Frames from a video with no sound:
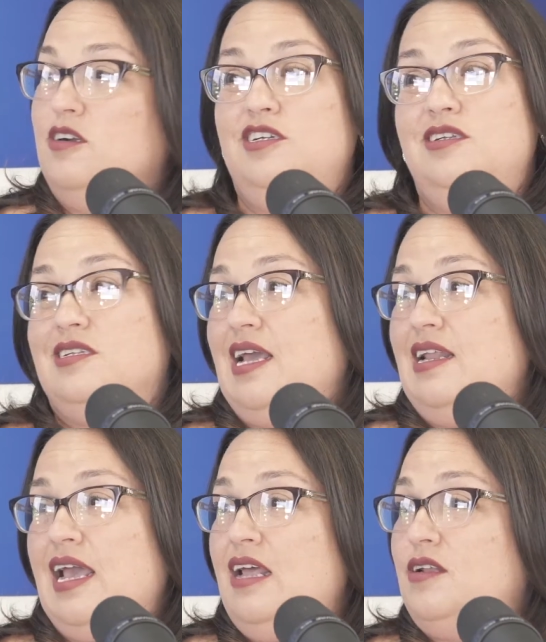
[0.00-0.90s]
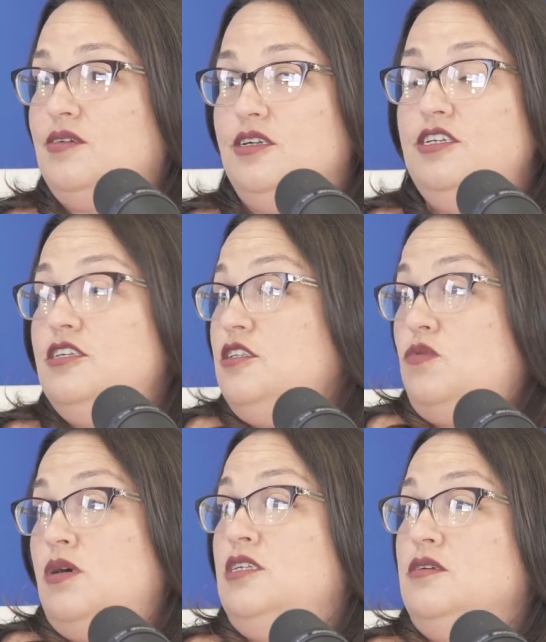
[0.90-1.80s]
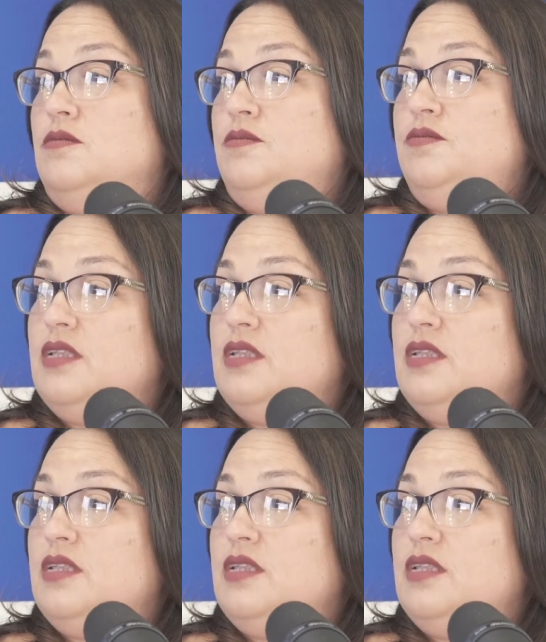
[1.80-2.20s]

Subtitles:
or you just can't handle or you just don't want to.